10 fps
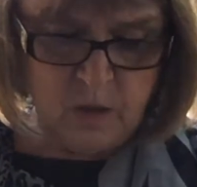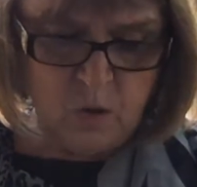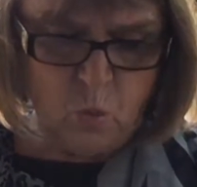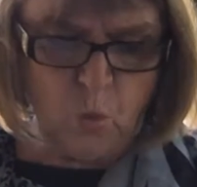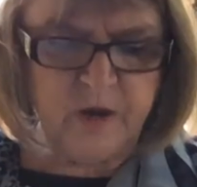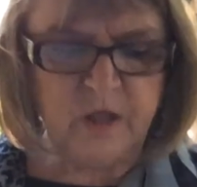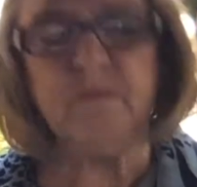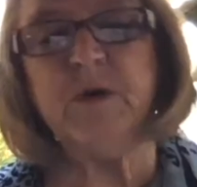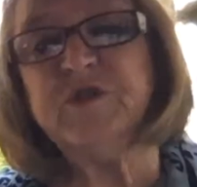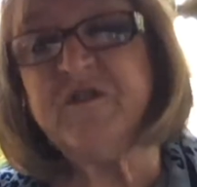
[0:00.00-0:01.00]
One of the
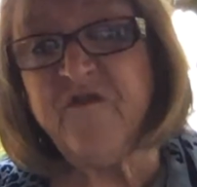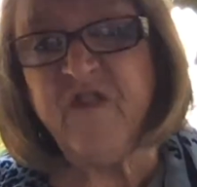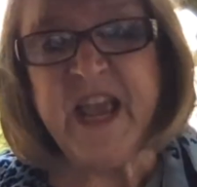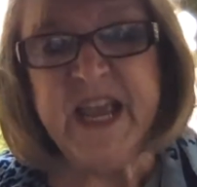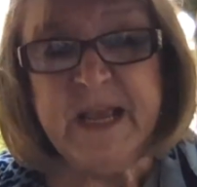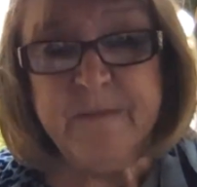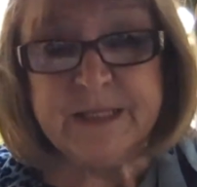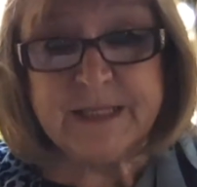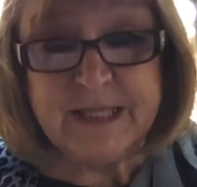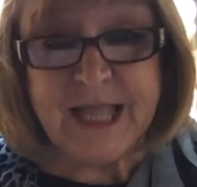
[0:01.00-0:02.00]
most
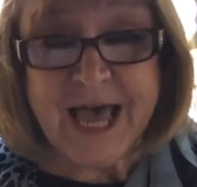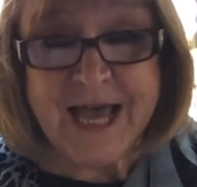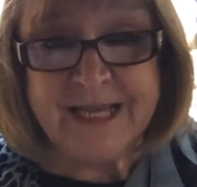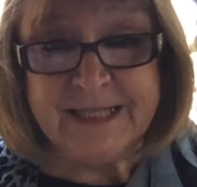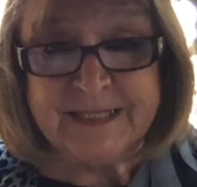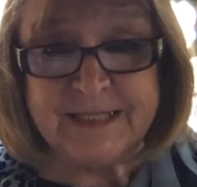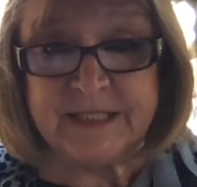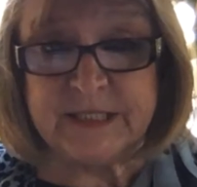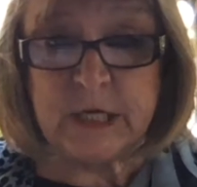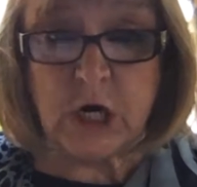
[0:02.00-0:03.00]
famous lines in
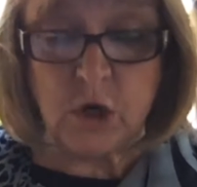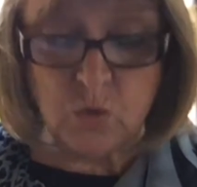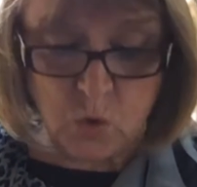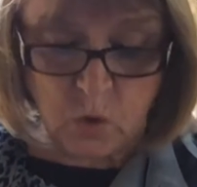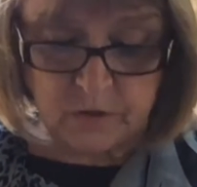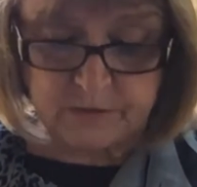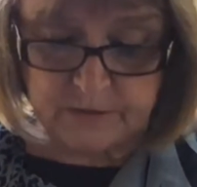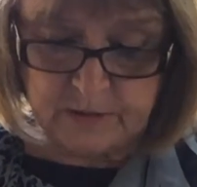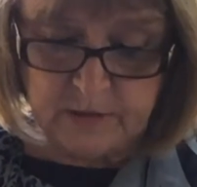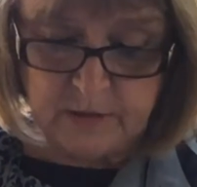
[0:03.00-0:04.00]
Star Wars
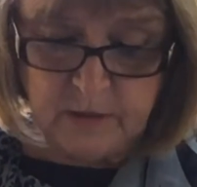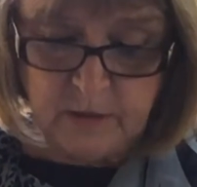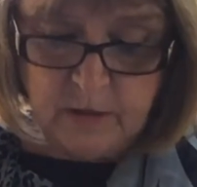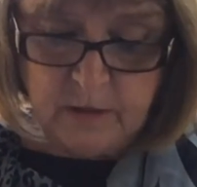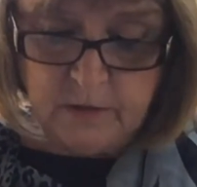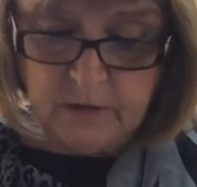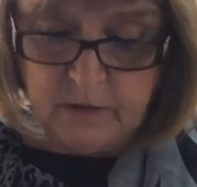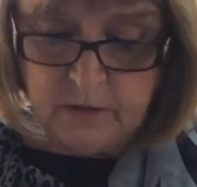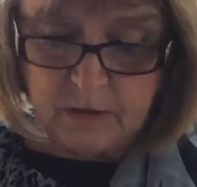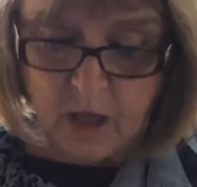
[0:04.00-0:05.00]

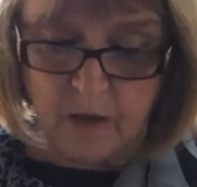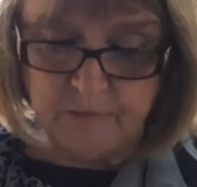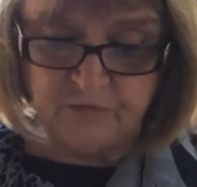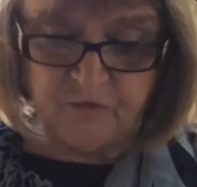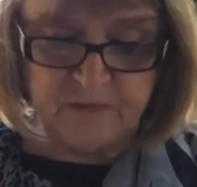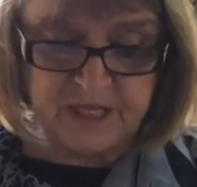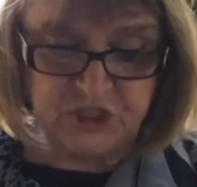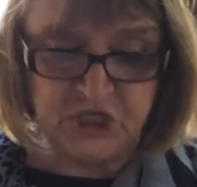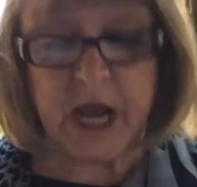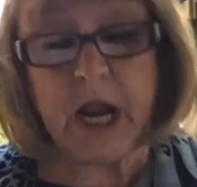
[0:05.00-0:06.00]
comes from the
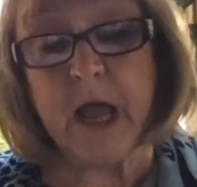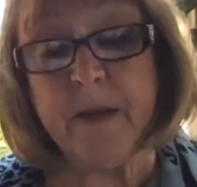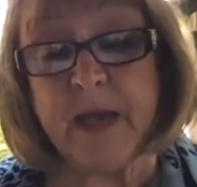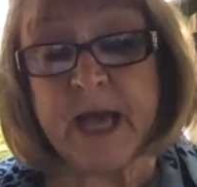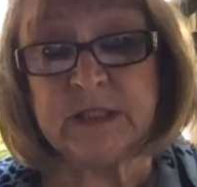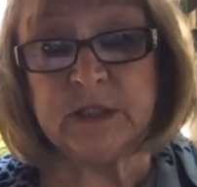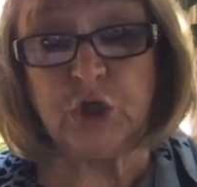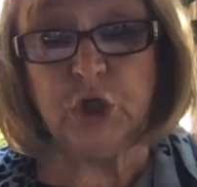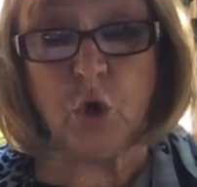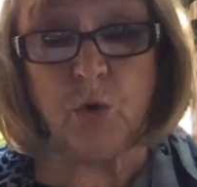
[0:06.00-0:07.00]
Jedi Master
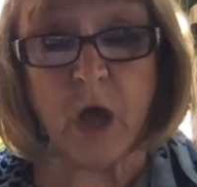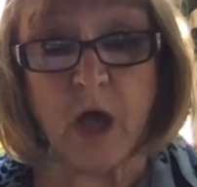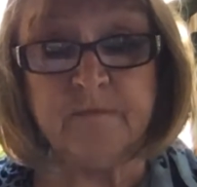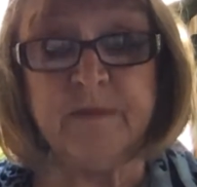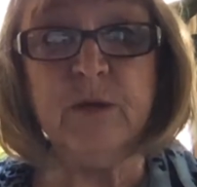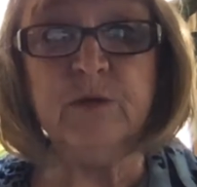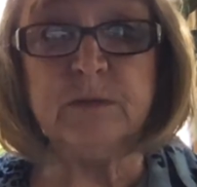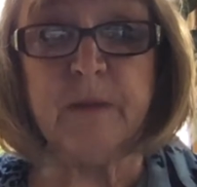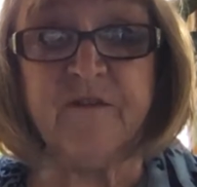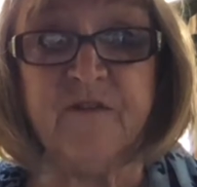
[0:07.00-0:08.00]
Yoda. He was
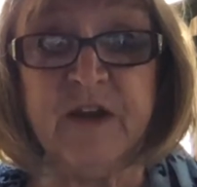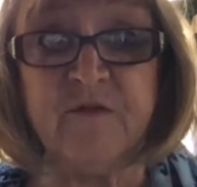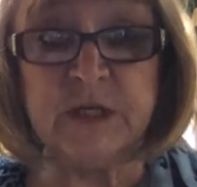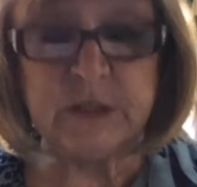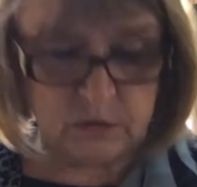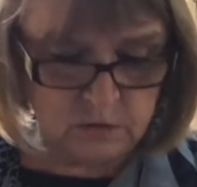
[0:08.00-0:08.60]
my favorite.